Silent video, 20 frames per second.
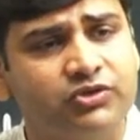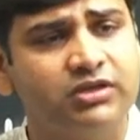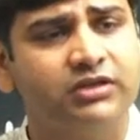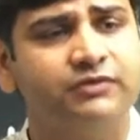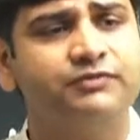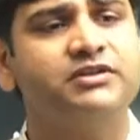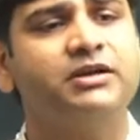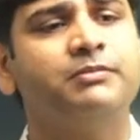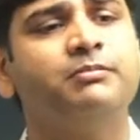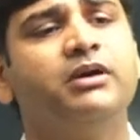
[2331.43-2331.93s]
If
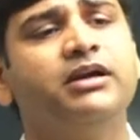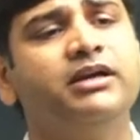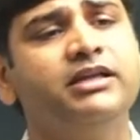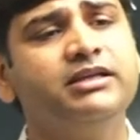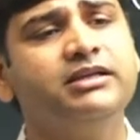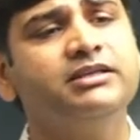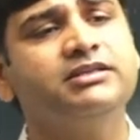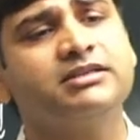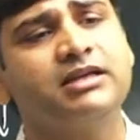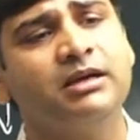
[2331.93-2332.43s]
somebody
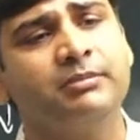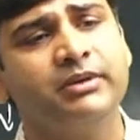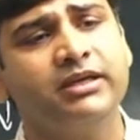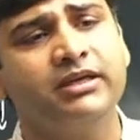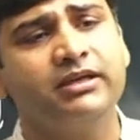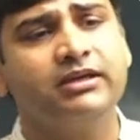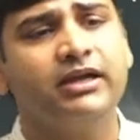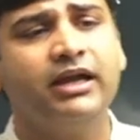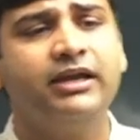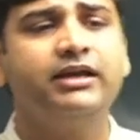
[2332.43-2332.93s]
is coming
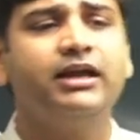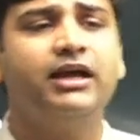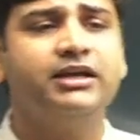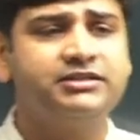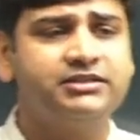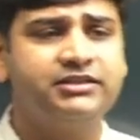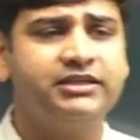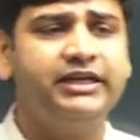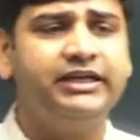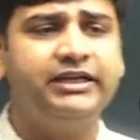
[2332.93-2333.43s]
and a
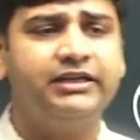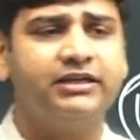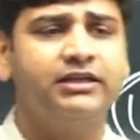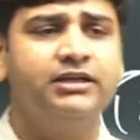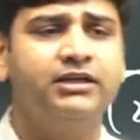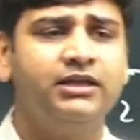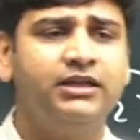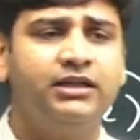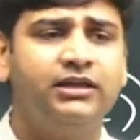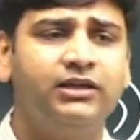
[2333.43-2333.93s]
state
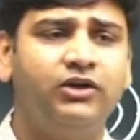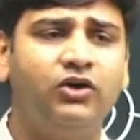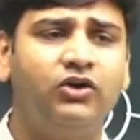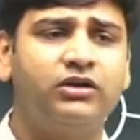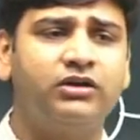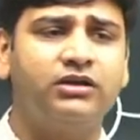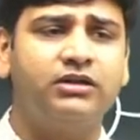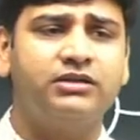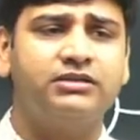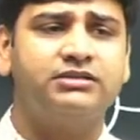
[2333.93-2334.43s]

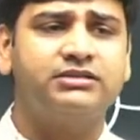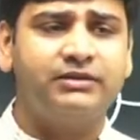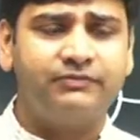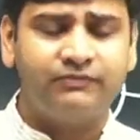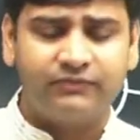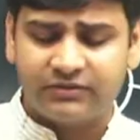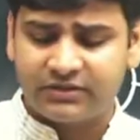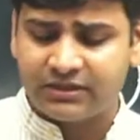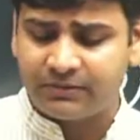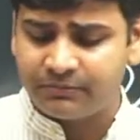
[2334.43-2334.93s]
or
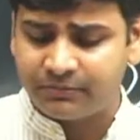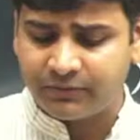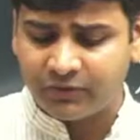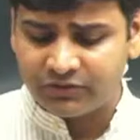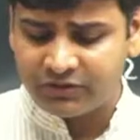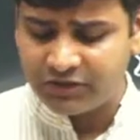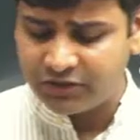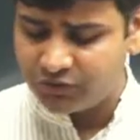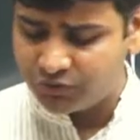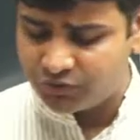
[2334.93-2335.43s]
some
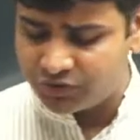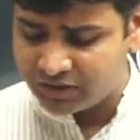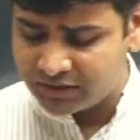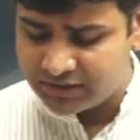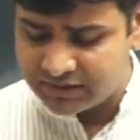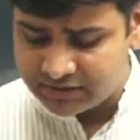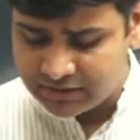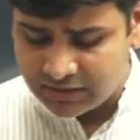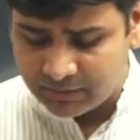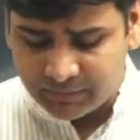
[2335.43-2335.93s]
prosecution is
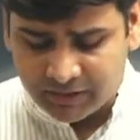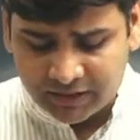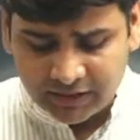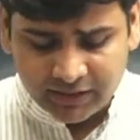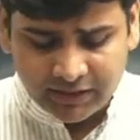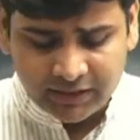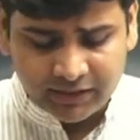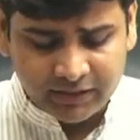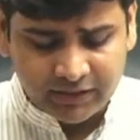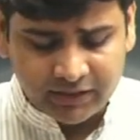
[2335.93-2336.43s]
coming
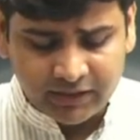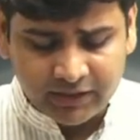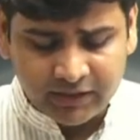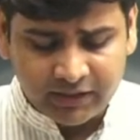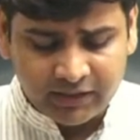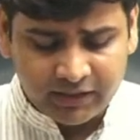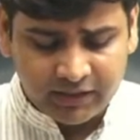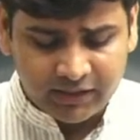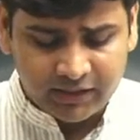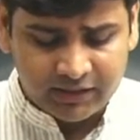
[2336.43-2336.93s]
and
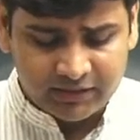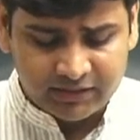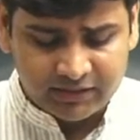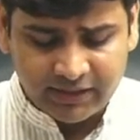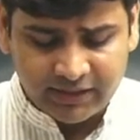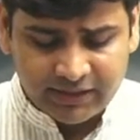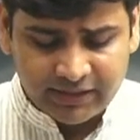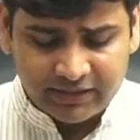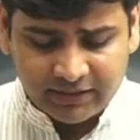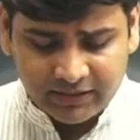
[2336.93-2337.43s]
they
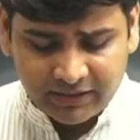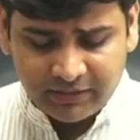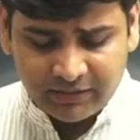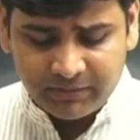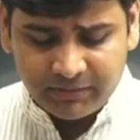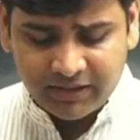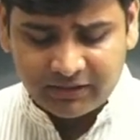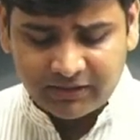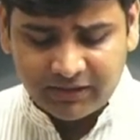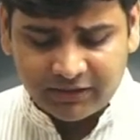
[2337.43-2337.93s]
are
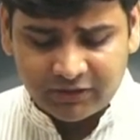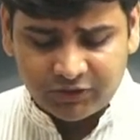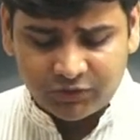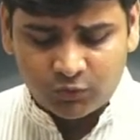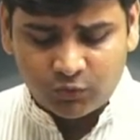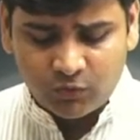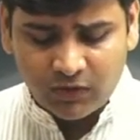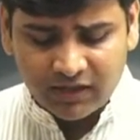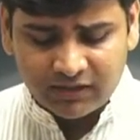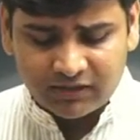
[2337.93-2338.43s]
claiming that you
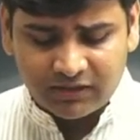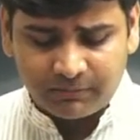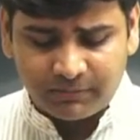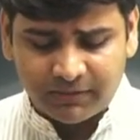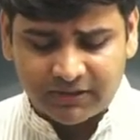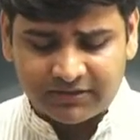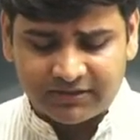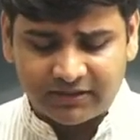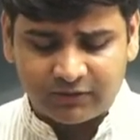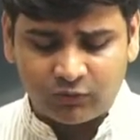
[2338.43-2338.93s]
are the
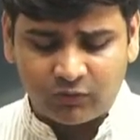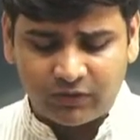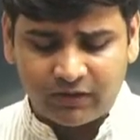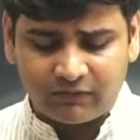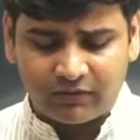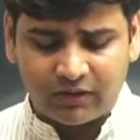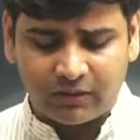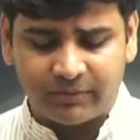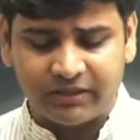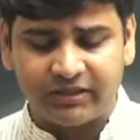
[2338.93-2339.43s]
person who have
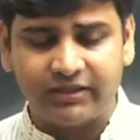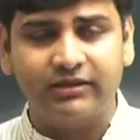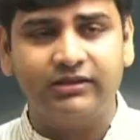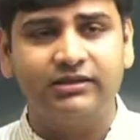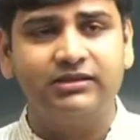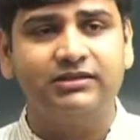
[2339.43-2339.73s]
committed this